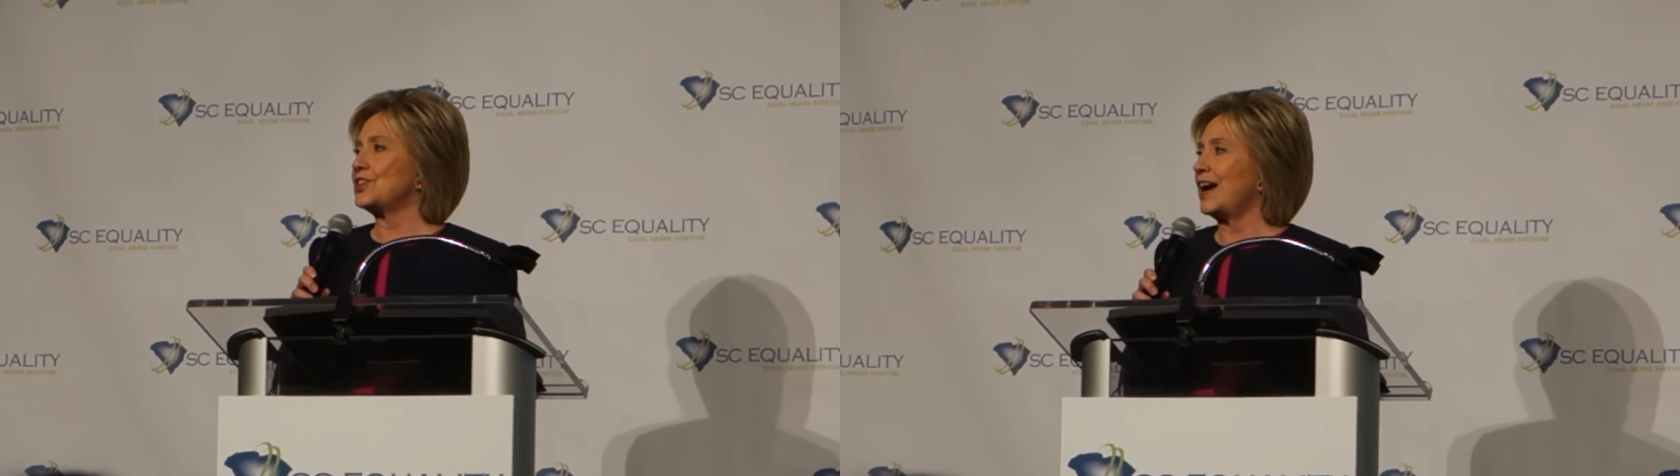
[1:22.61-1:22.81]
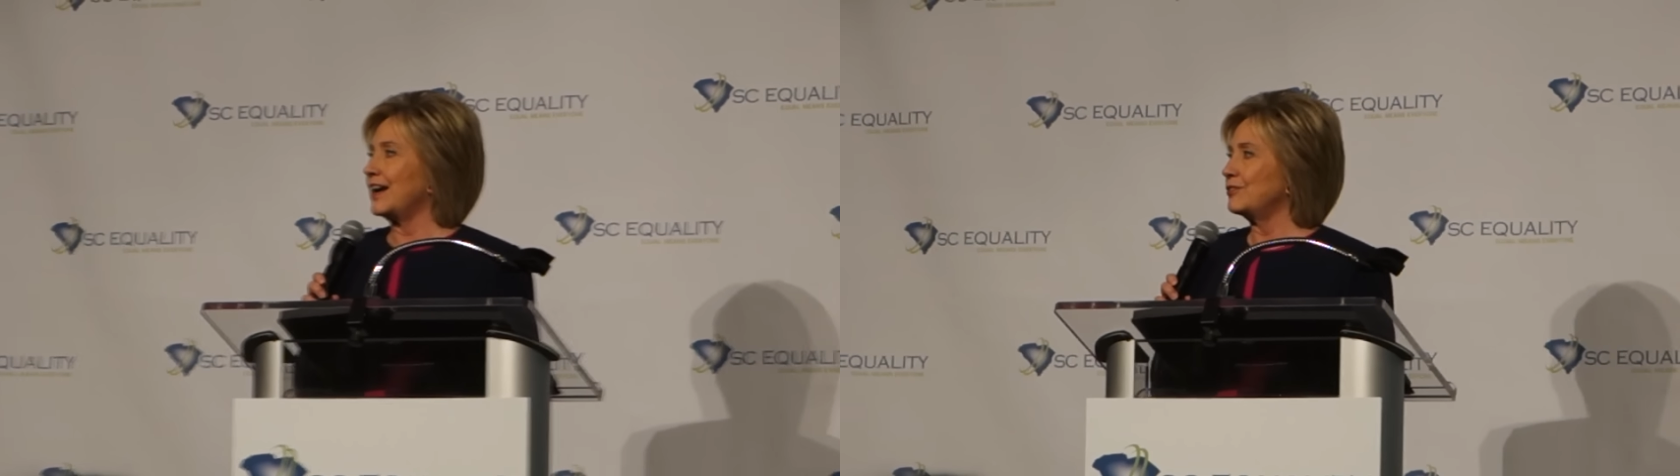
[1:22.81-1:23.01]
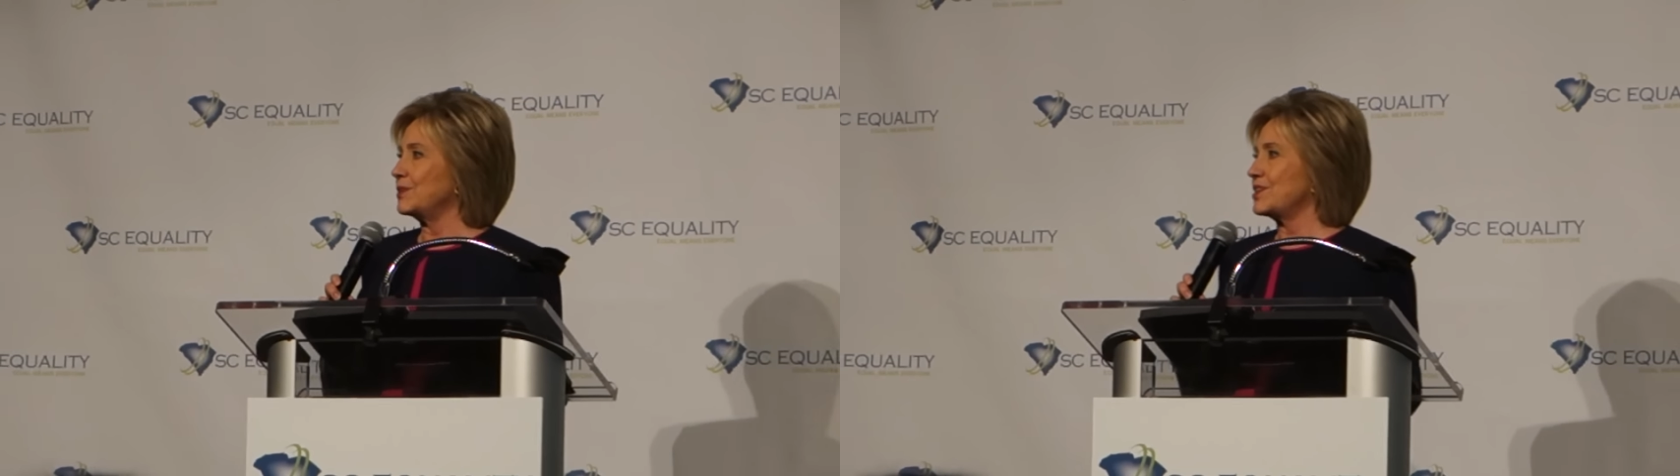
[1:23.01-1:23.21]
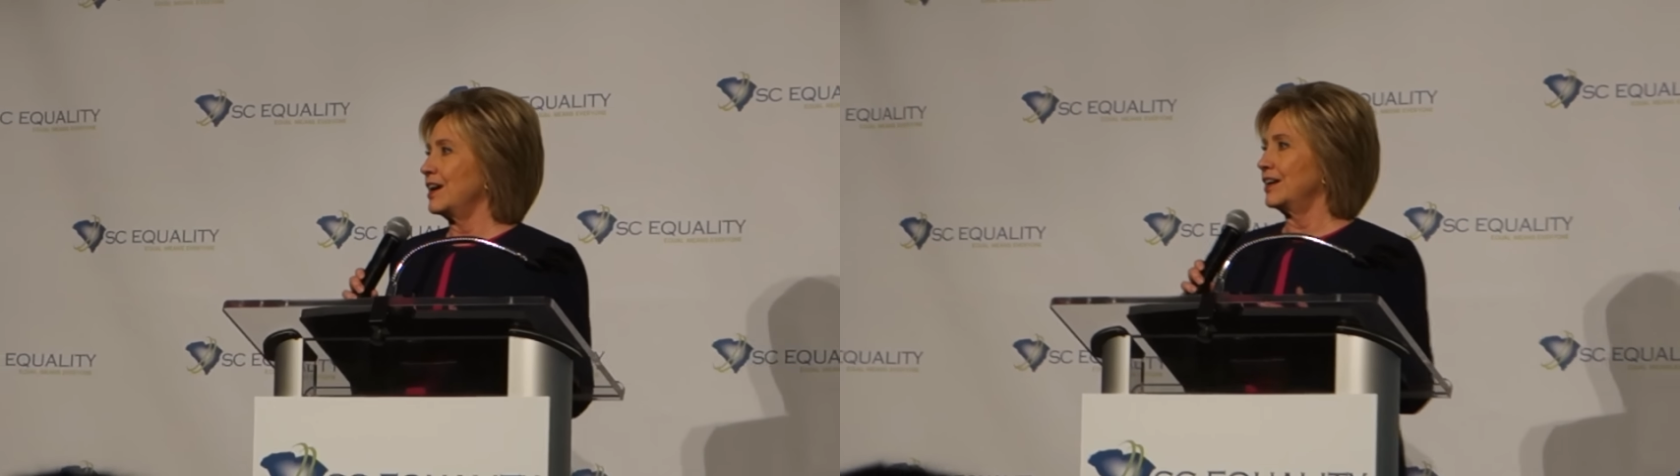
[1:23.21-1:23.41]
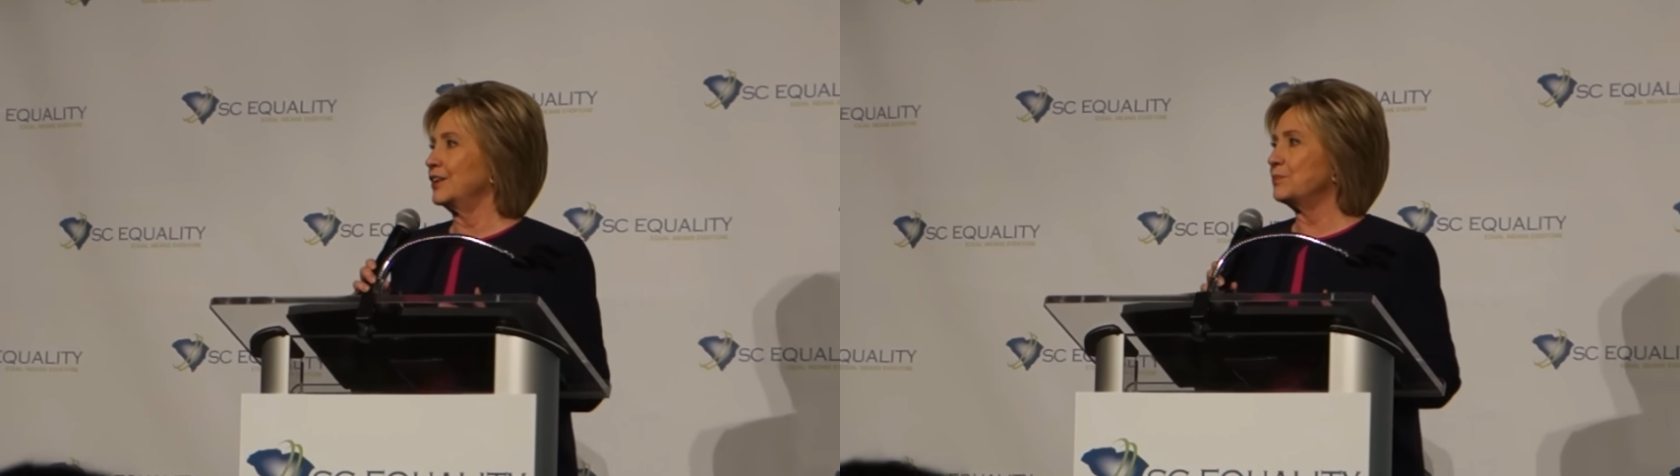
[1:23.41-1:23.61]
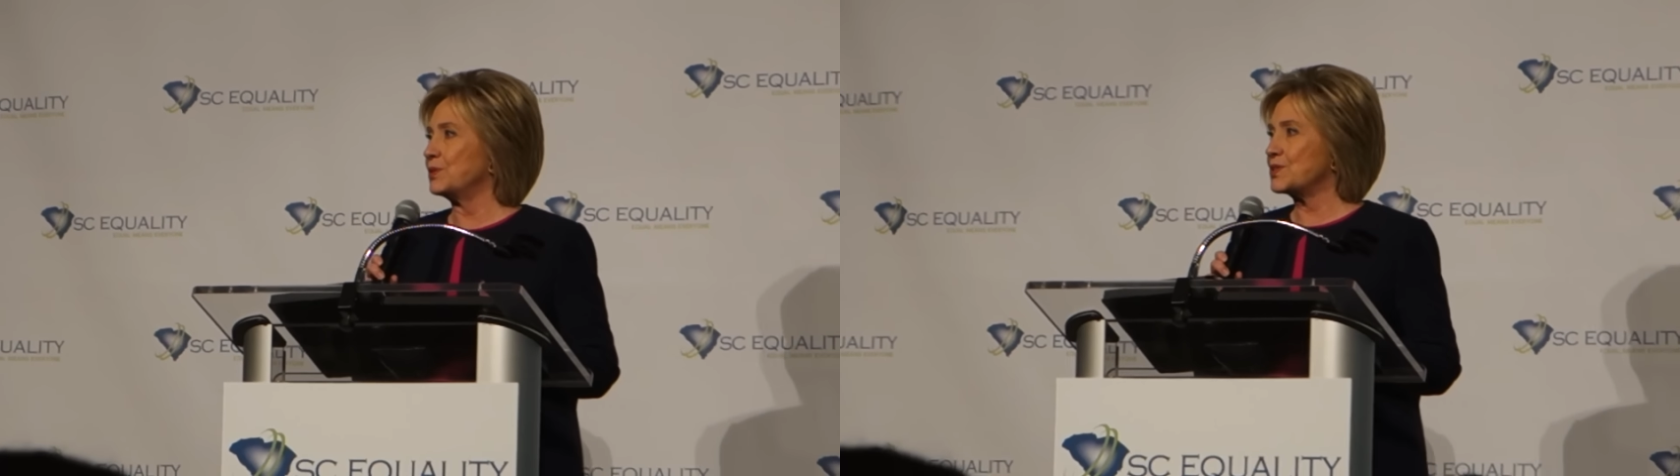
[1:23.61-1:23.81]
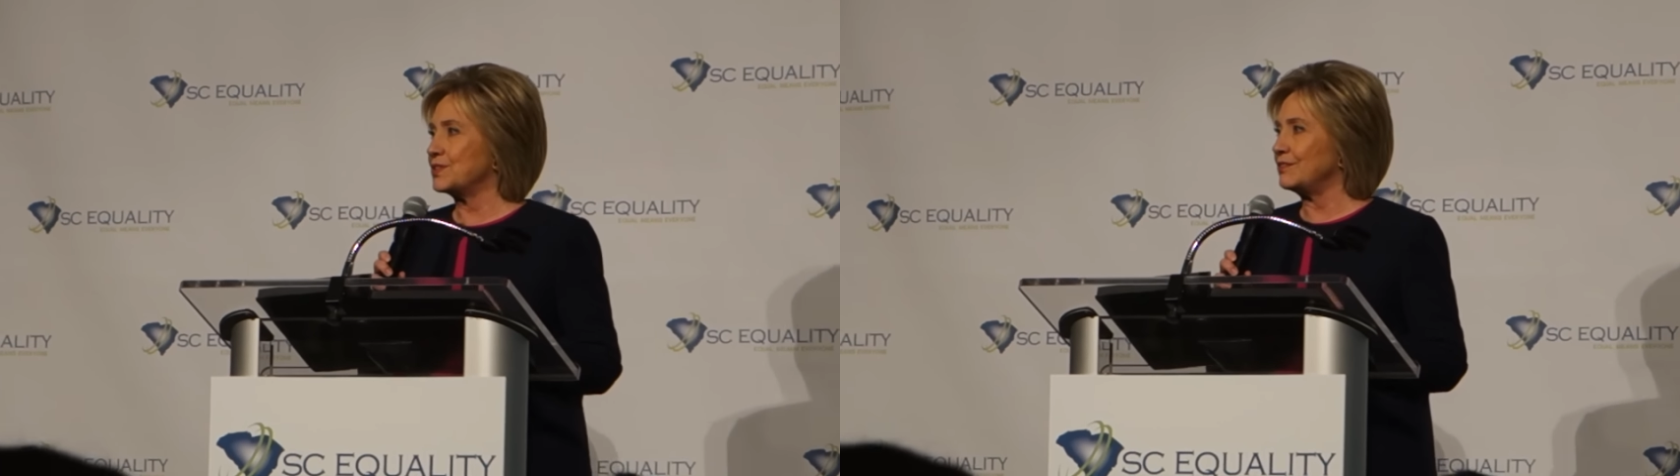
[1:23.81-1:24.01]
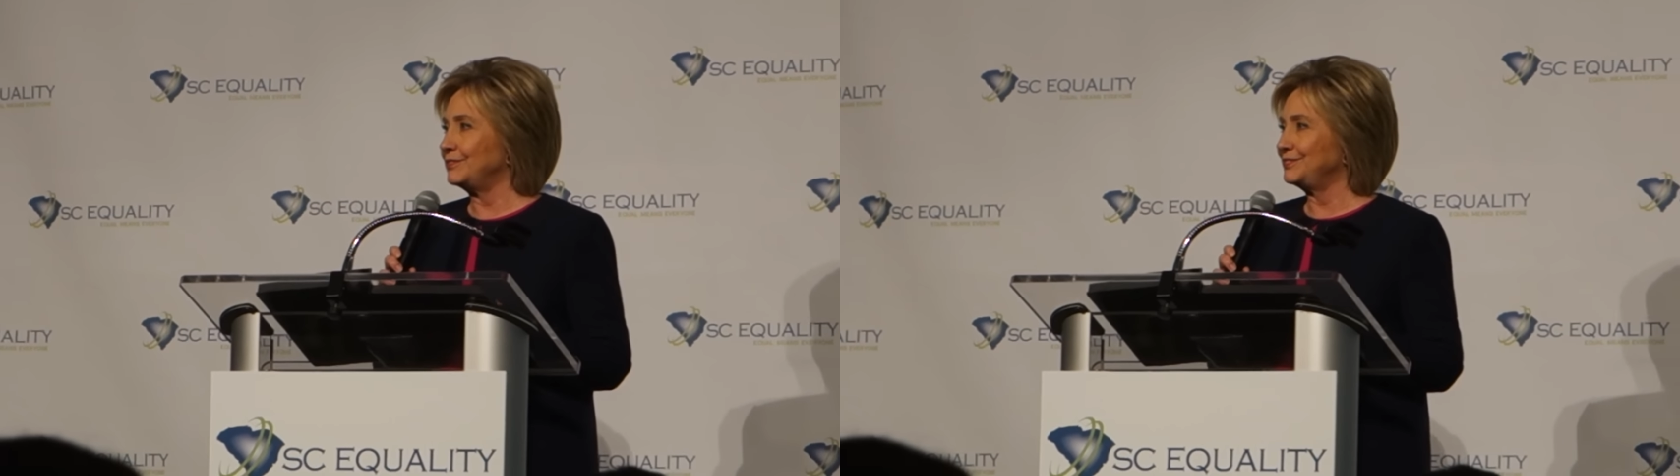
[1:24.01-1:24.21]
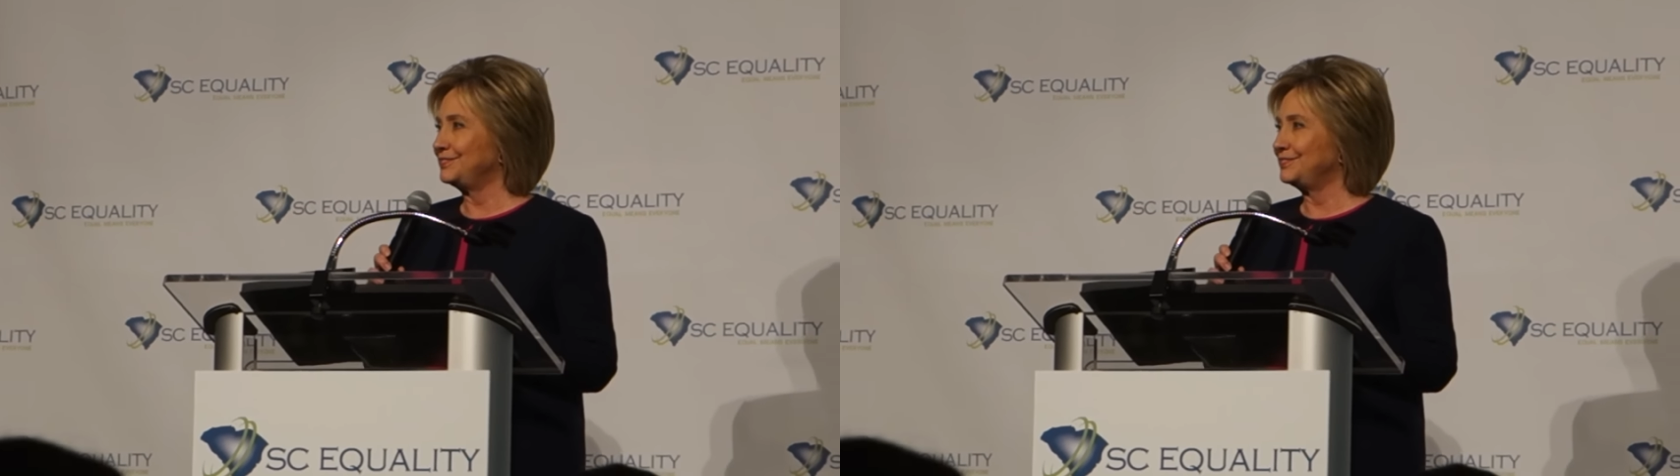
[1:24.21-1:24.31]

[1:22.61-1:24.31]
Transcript: shy and retiring person.